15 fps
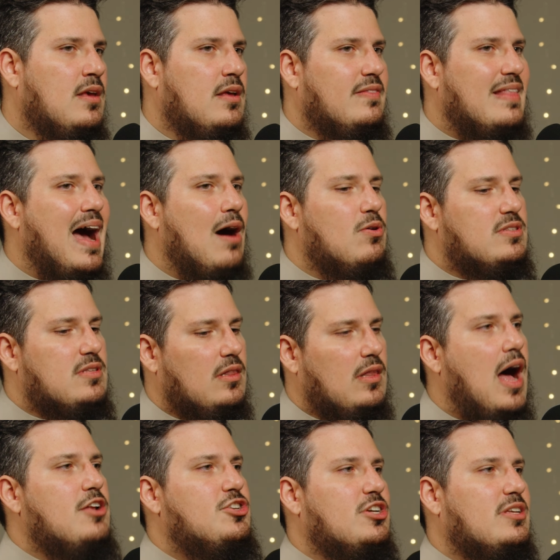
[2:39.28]
That was the
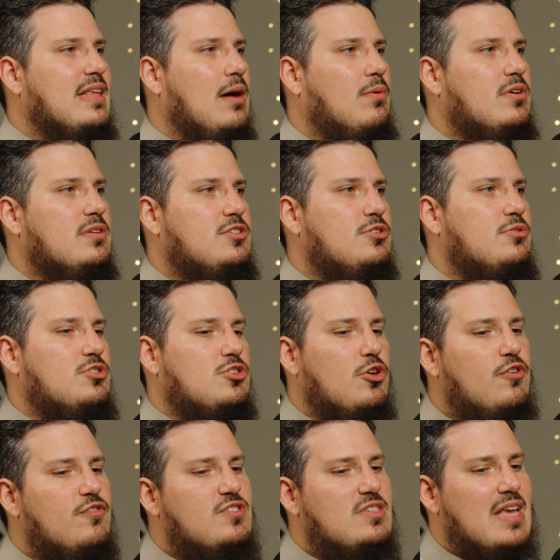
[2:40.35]
logic that was used. So
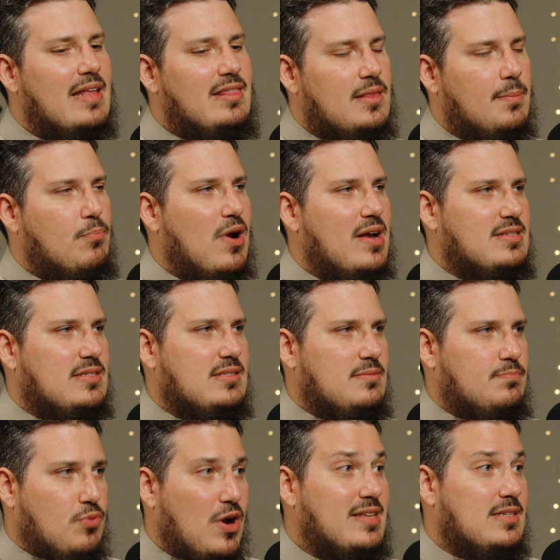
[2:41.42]
you've set the
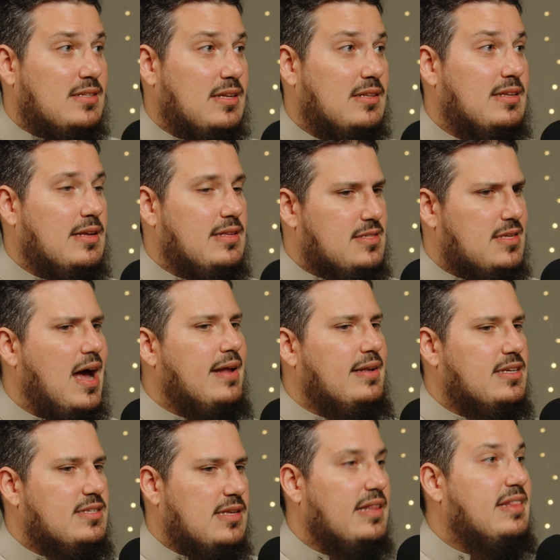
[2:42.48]
precedent, and
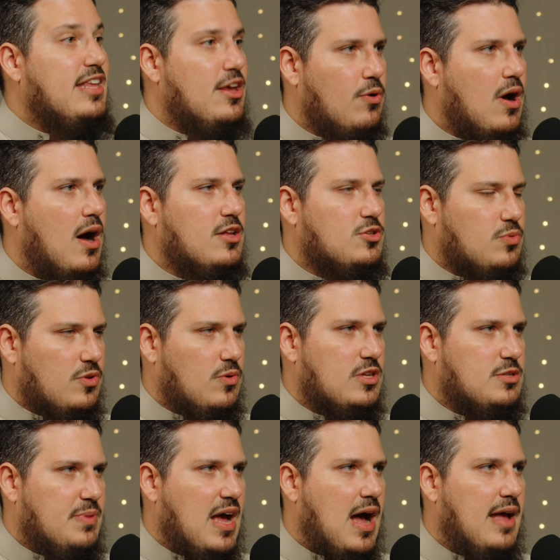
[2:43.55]
Zionists and neocons were the
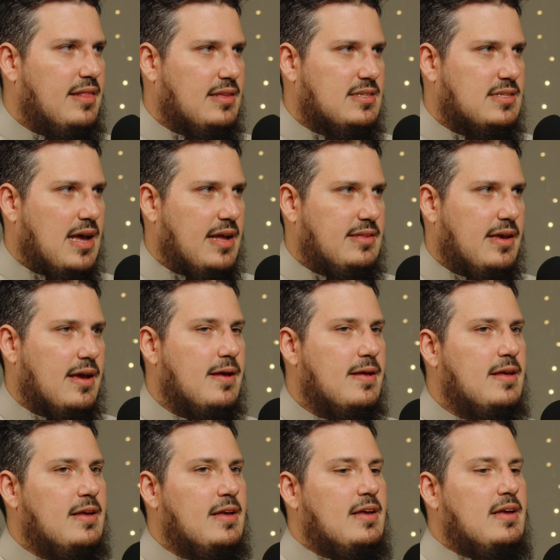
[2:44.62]
ones behind this idea.
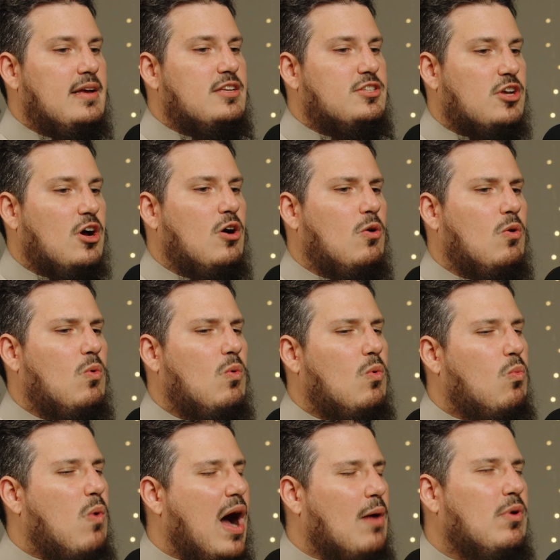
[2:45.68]
So
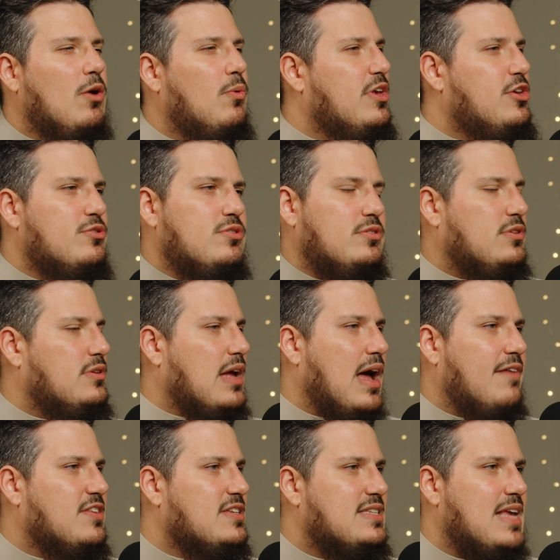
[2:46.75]
why wouldn't we
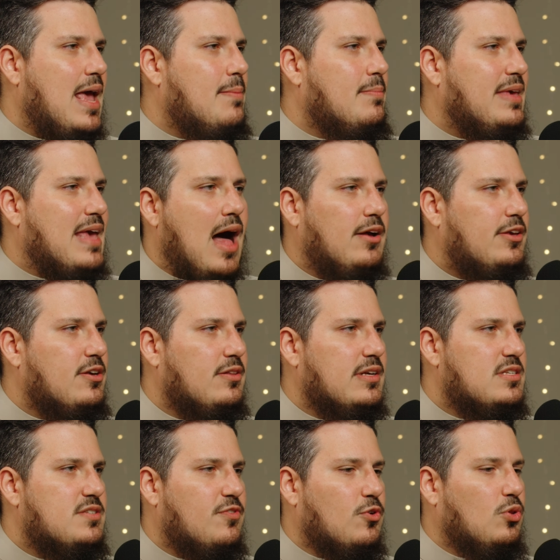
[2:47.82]
have the same
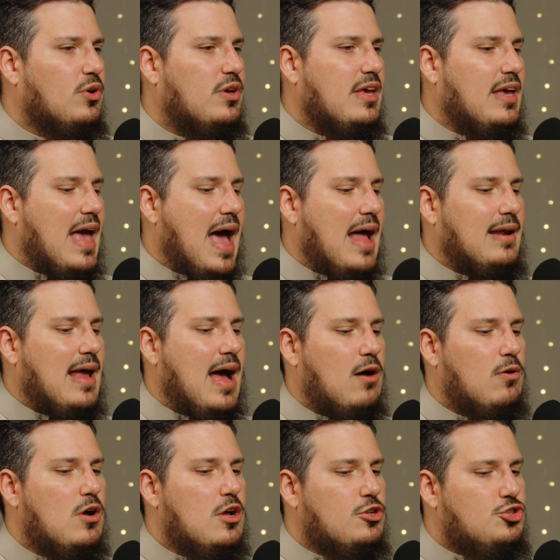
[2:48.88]
calculus for looking at
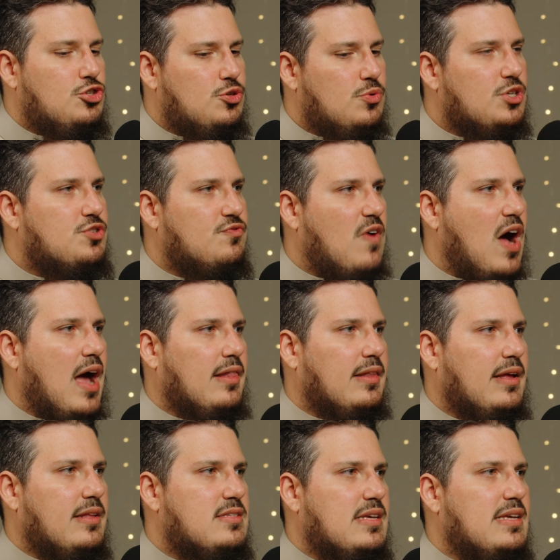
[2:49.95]
how Jewish
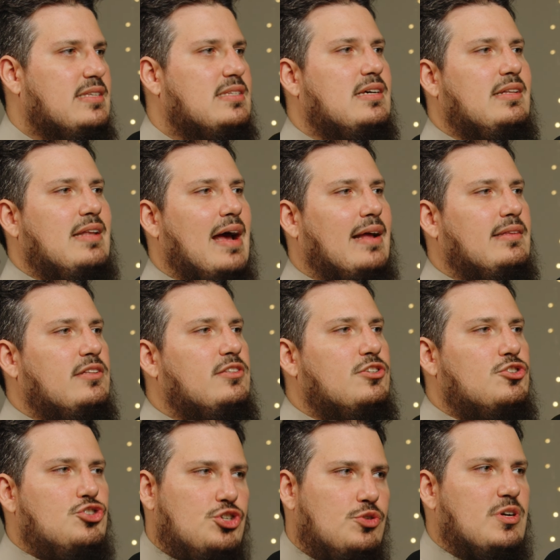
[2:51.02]
violence is connected to
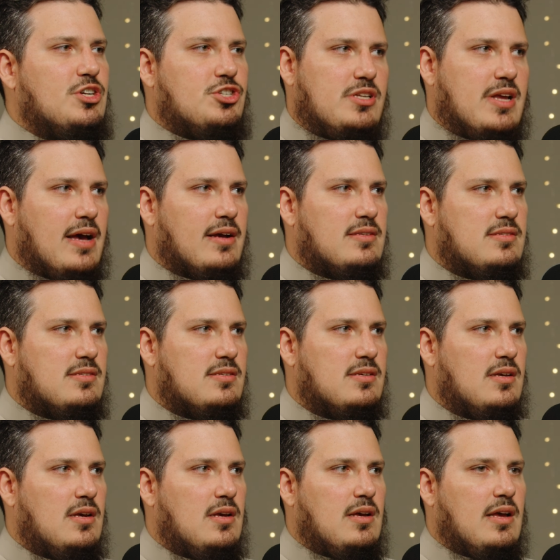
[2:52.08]
Jewish texts?
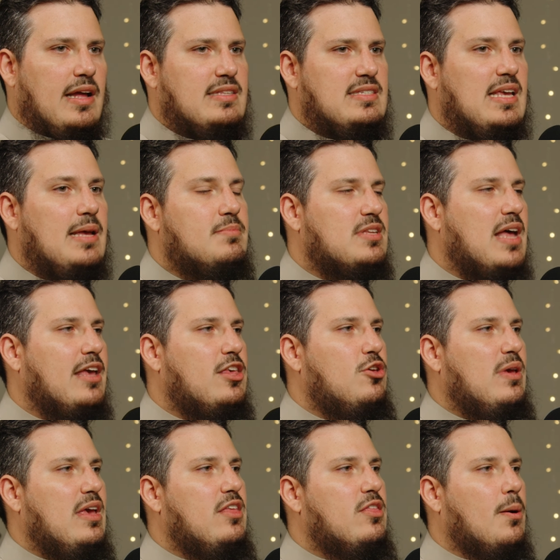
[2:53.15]
It seems like
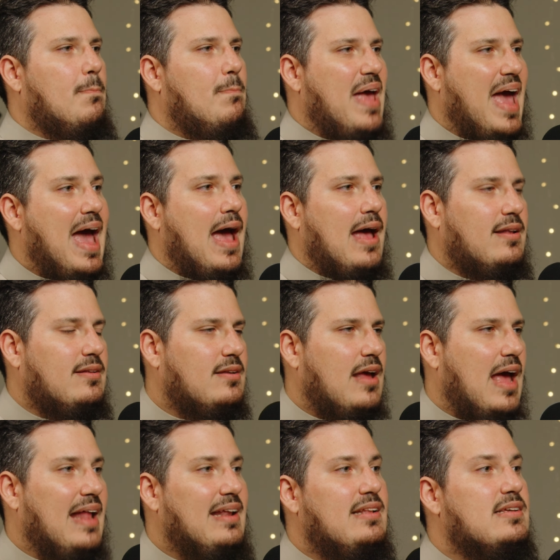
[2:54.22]
you either ban
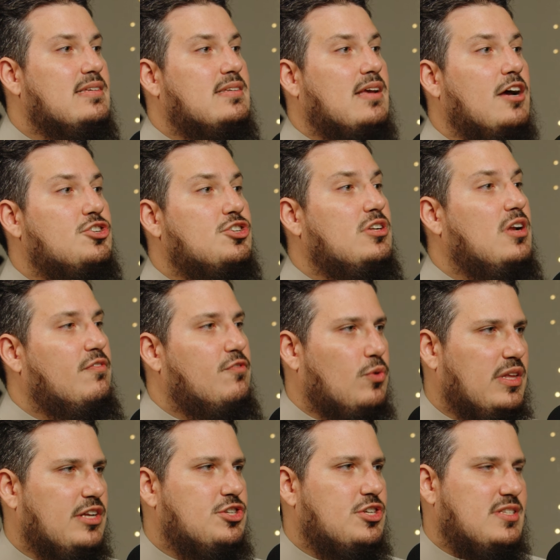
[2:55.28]
any discussion of
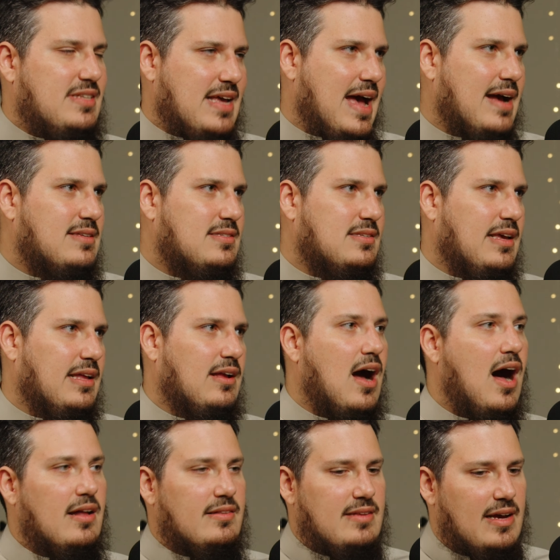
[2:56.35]
religious texts in
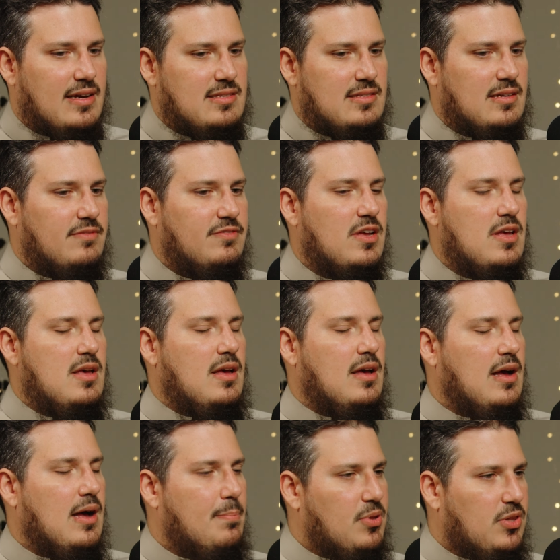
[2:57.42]
context of
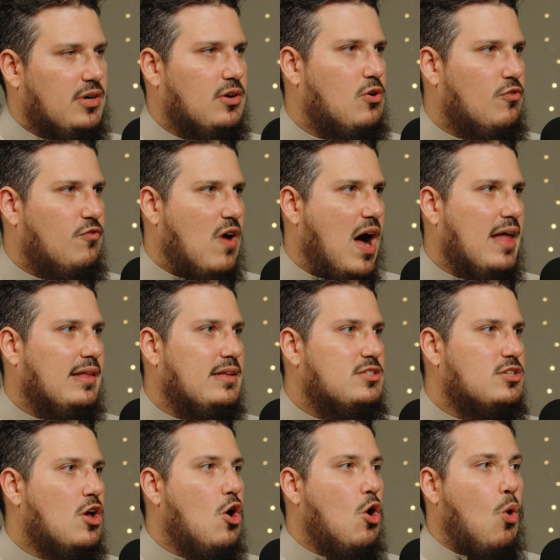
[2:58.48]
political
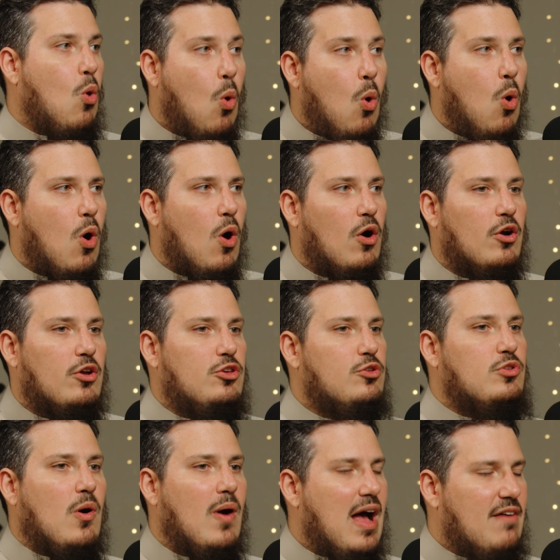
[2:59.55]
violence, or you
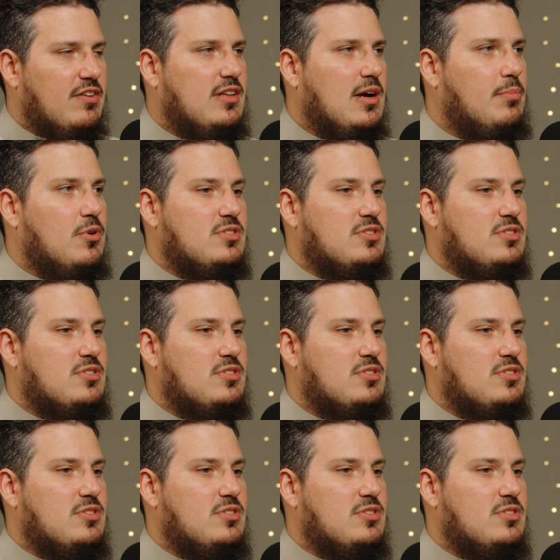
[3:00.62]
don't have a double